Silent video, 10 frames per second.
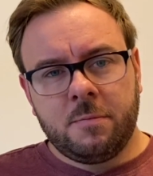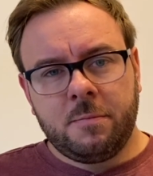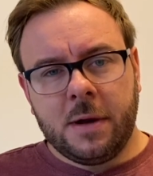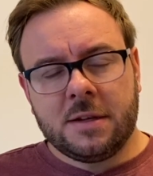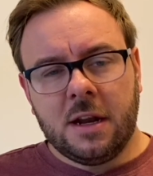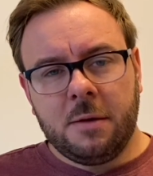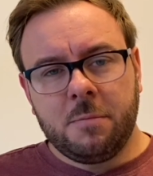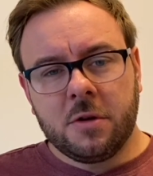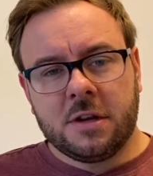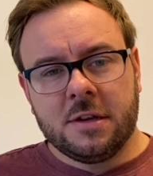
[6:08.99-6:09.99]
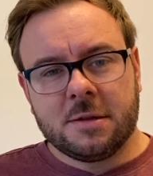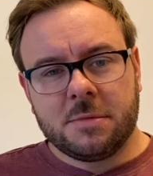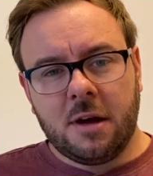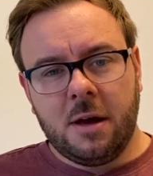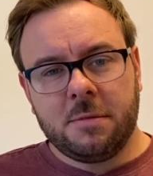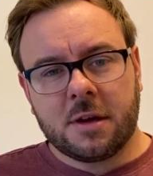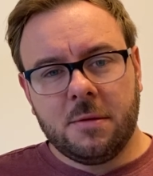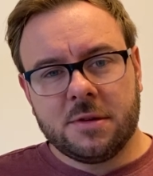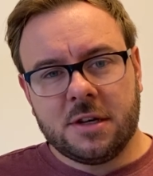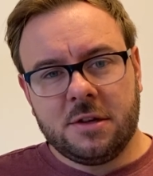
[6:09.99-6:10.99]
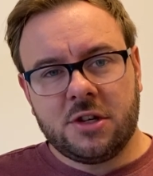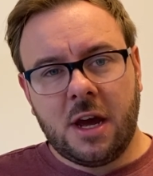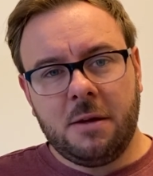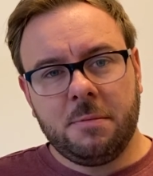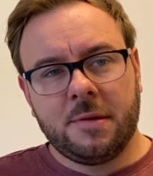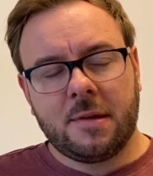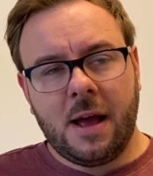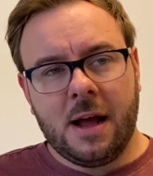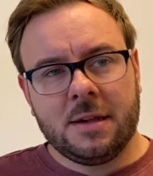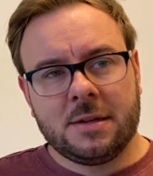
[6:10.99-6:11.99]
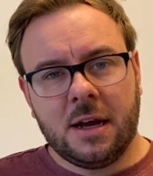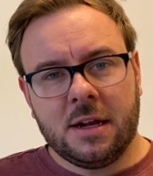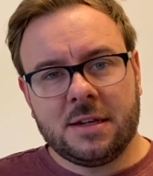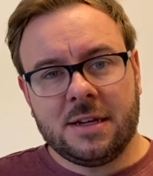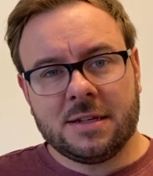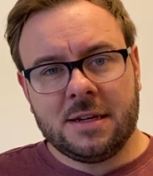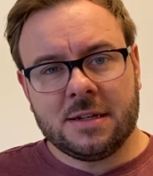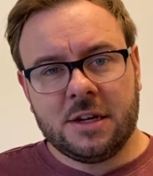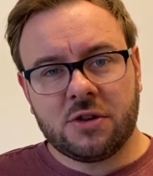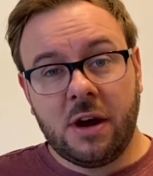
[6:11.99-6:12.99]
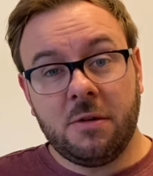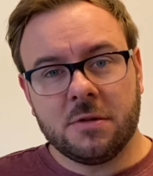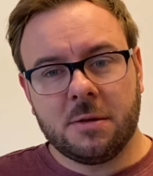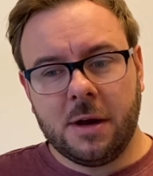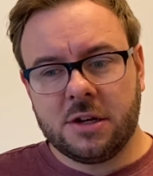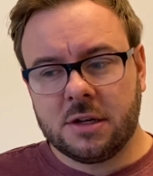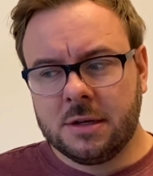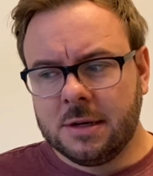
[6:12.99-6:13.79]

basically booked in some time to go and see James at DCC Train Automation.